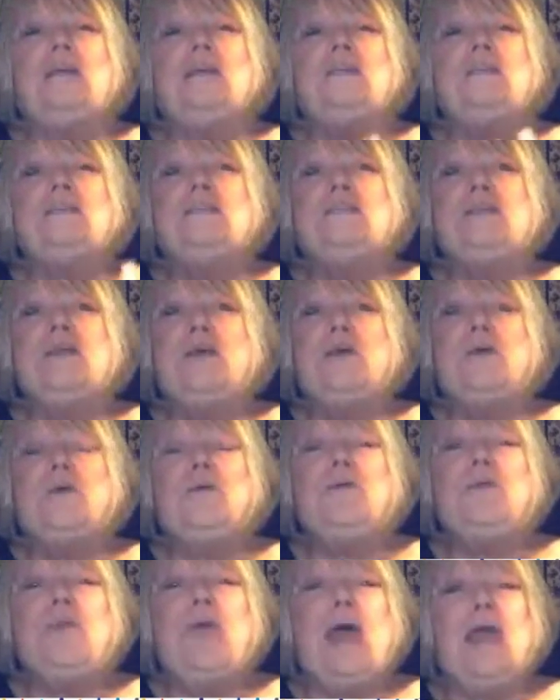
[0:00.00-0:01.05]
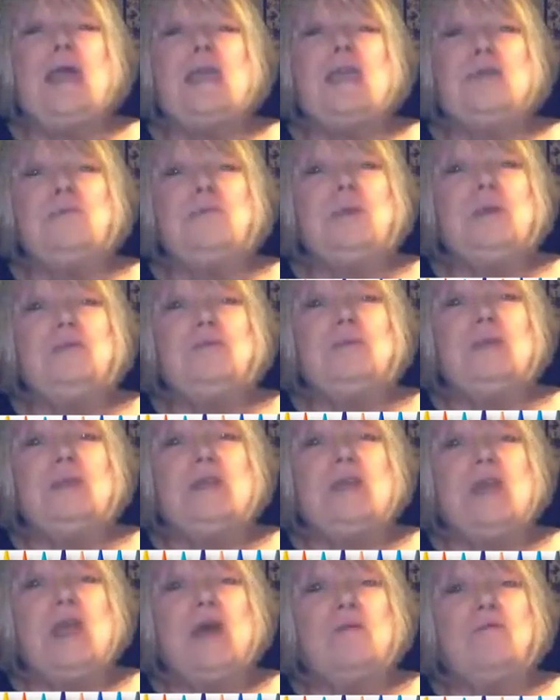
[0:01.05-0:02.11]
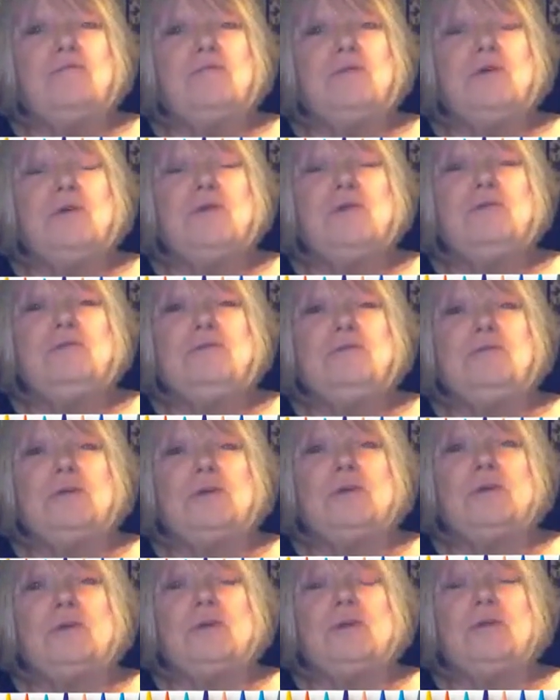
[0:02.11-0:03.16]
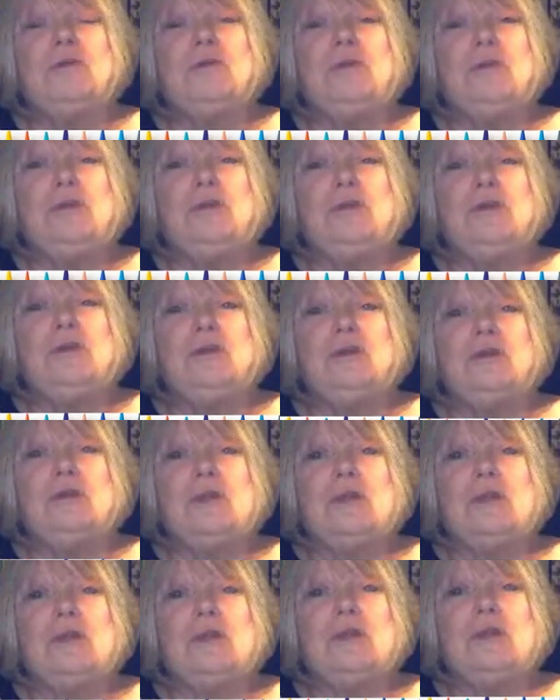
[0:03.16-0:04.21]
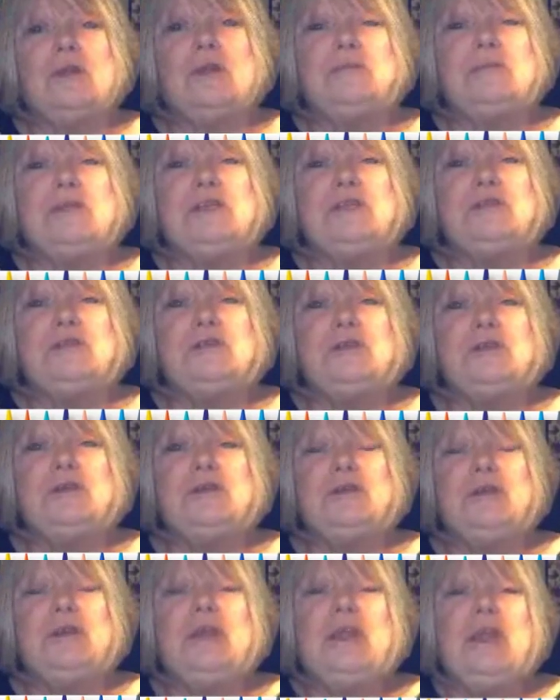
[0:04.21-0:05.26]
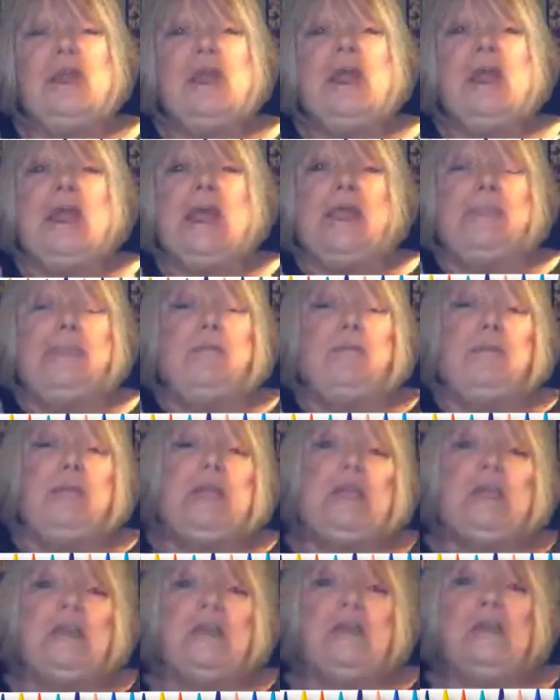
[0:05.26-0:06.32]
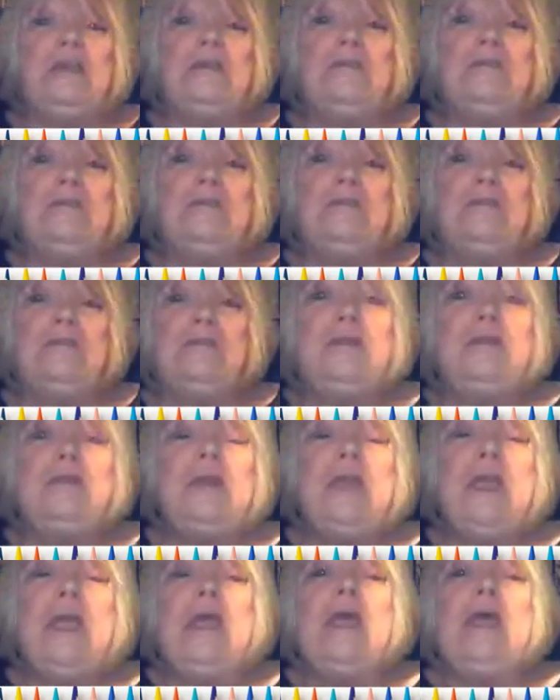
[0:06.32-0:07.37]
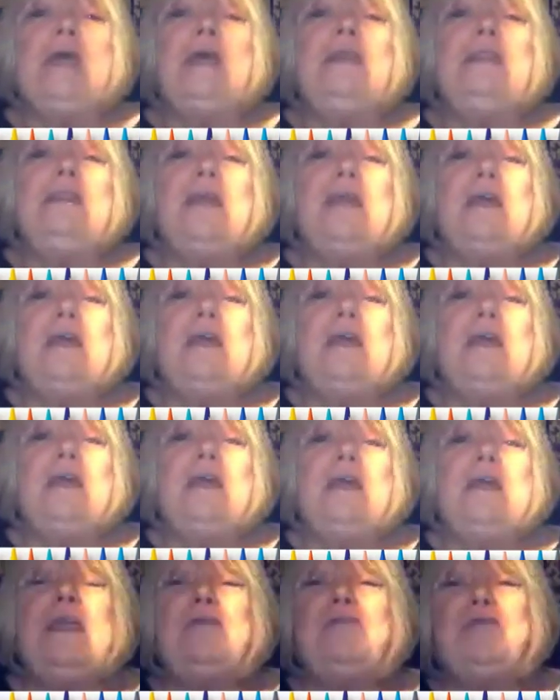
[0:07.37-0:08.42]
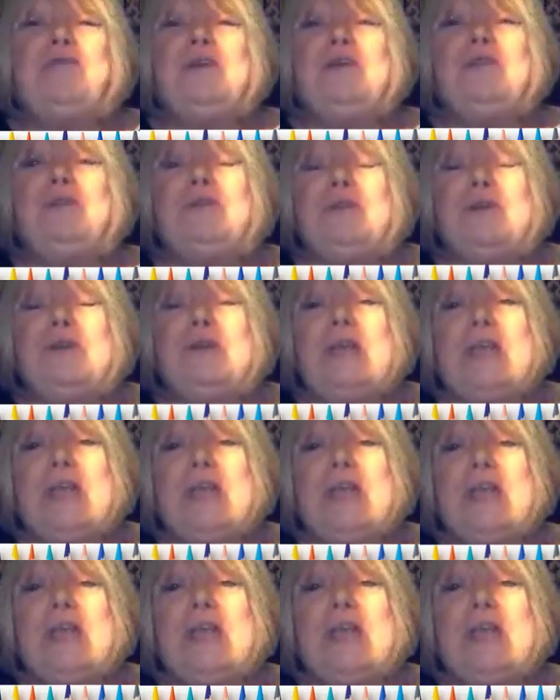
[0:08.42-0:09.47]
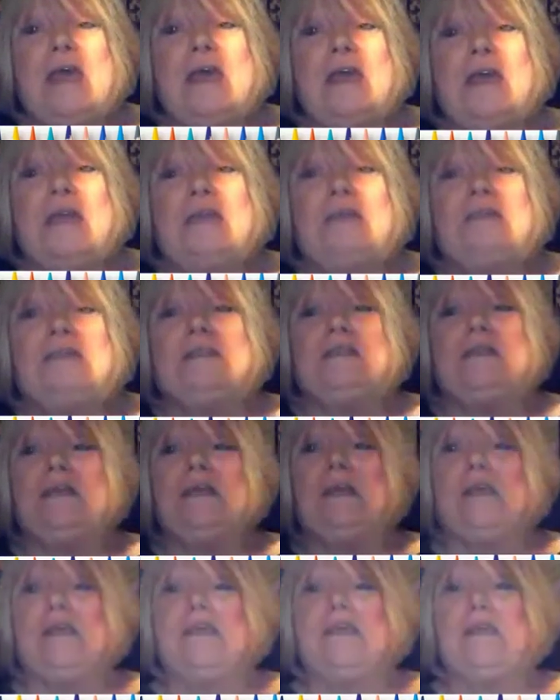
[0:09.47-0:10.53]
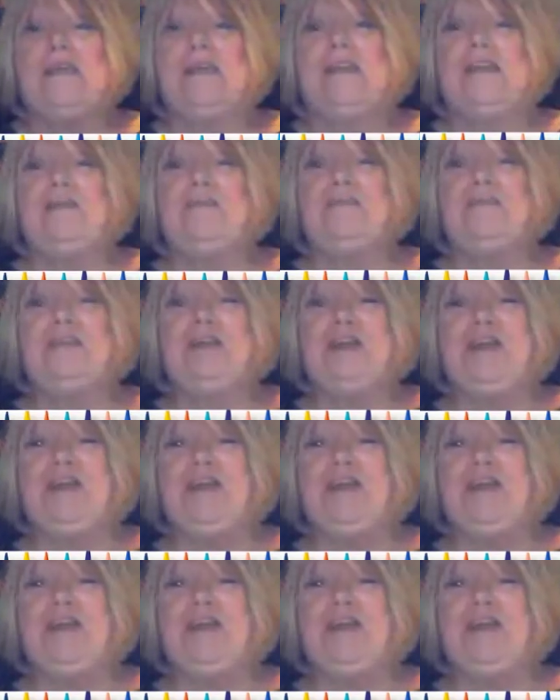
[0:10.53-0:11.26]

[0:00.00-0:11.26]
So that can be really helpful for your classroom teacher at the beginning of the year. And then if you look at, and I'm